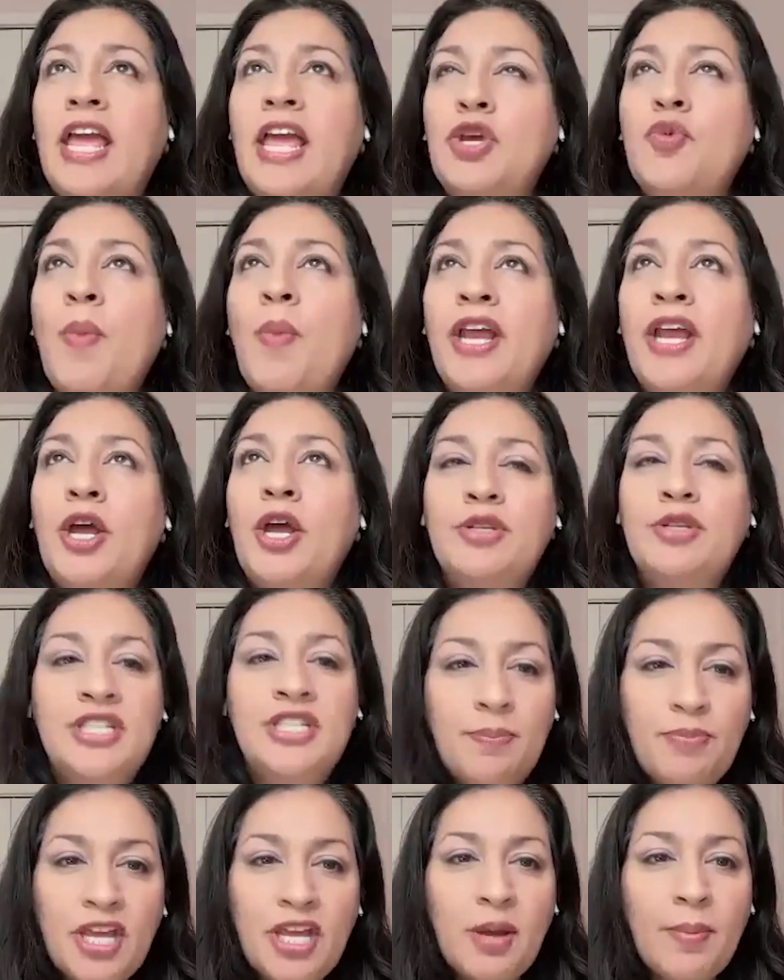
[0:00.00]
you might know
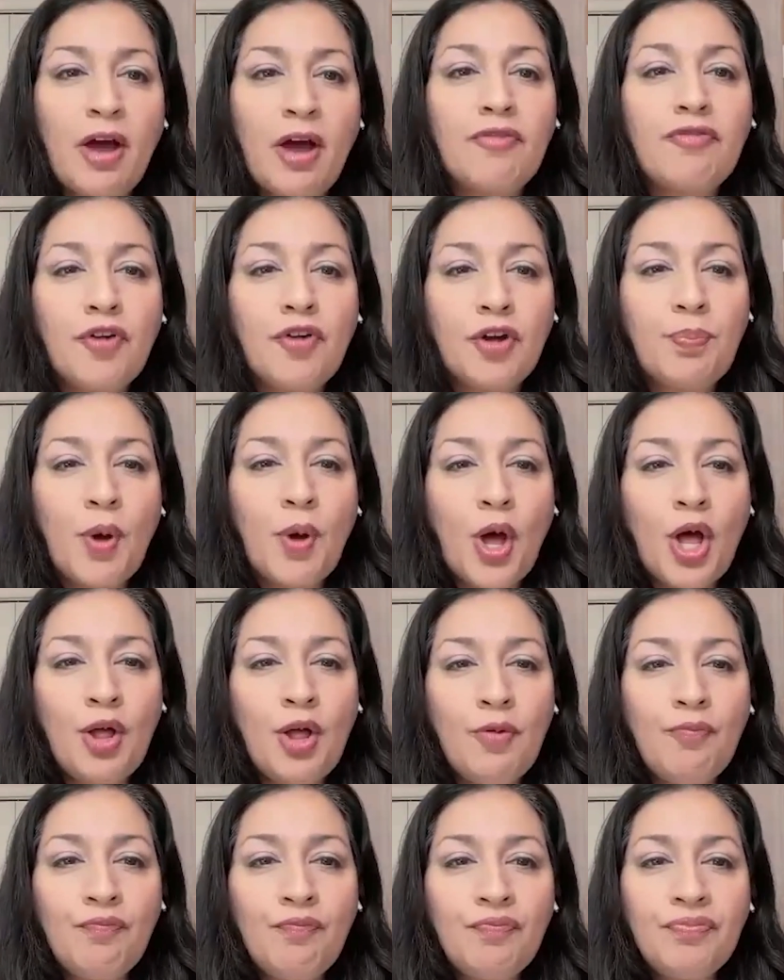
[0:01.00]
something about
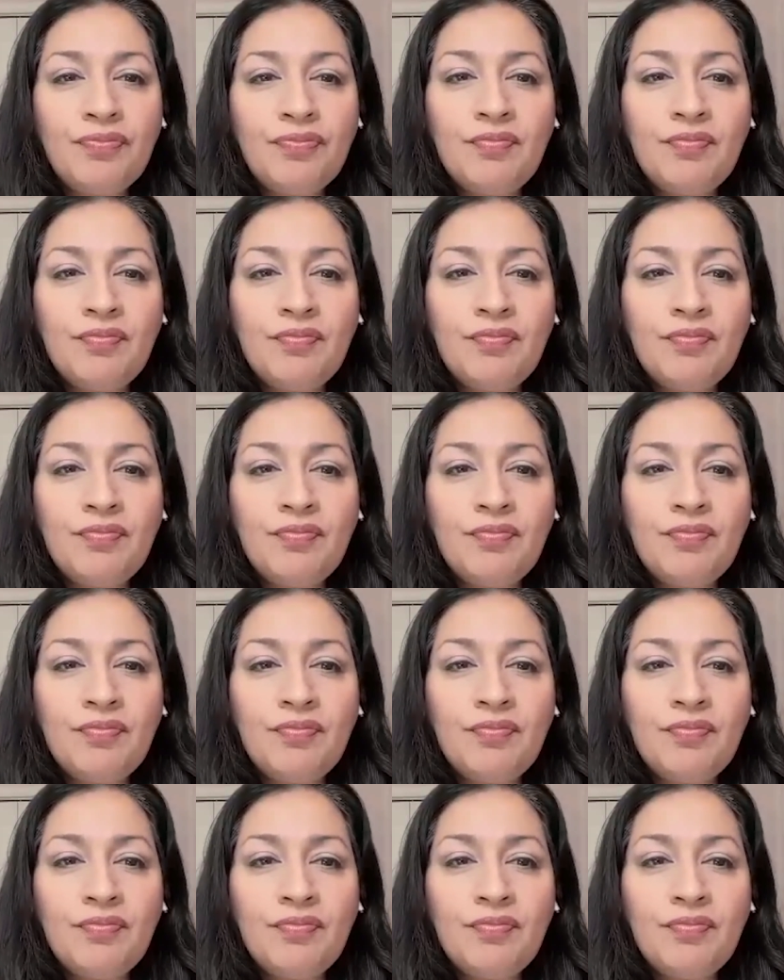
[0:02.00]
football.